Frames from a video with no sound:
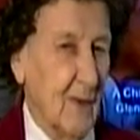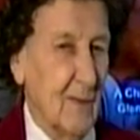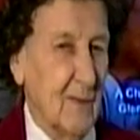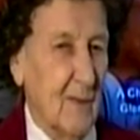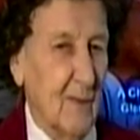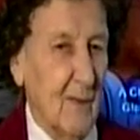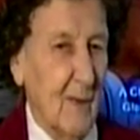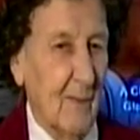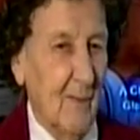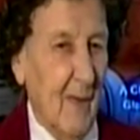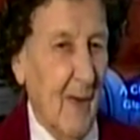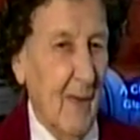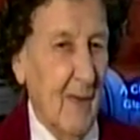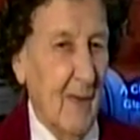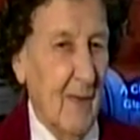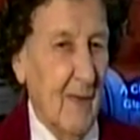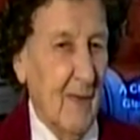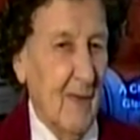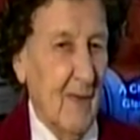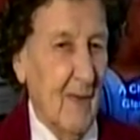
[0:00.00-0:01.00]
to her
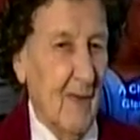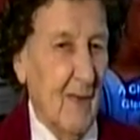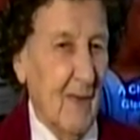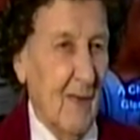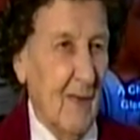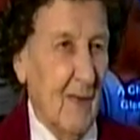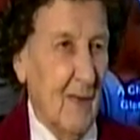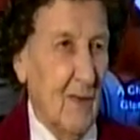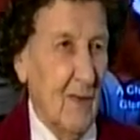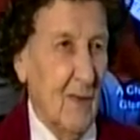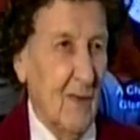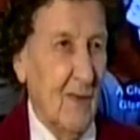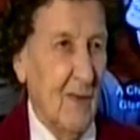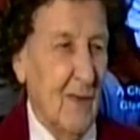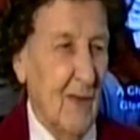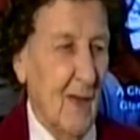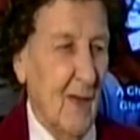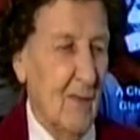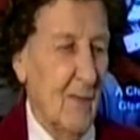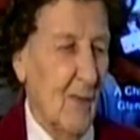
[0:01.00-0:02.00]
buddy, "You can
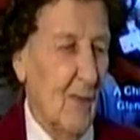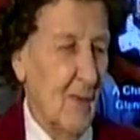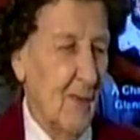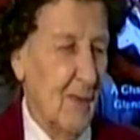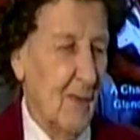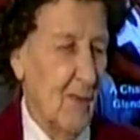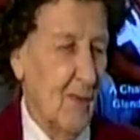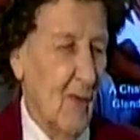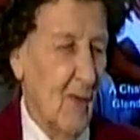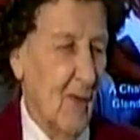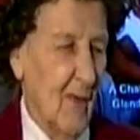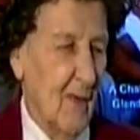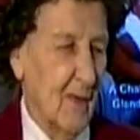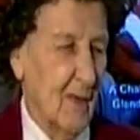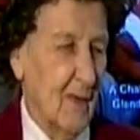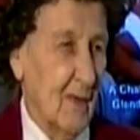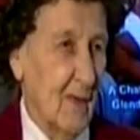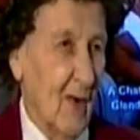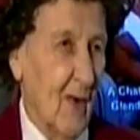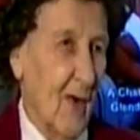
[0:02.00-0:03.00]
take more than
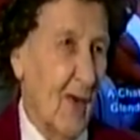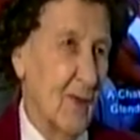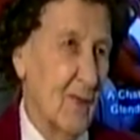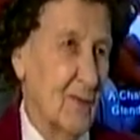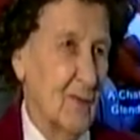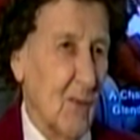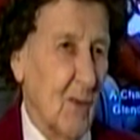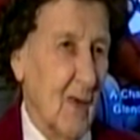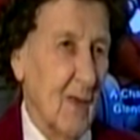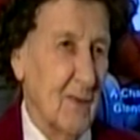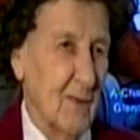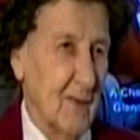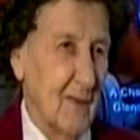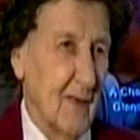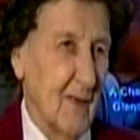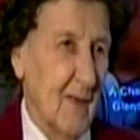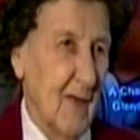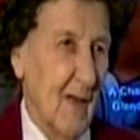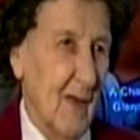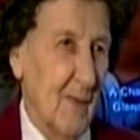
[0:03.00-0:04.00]
1. God is watching
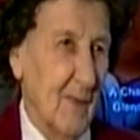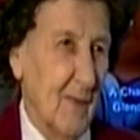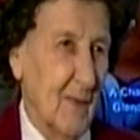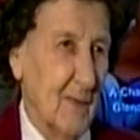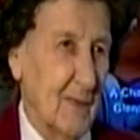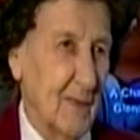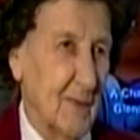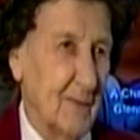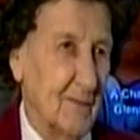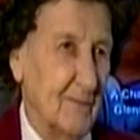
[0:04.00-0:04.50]
the apples."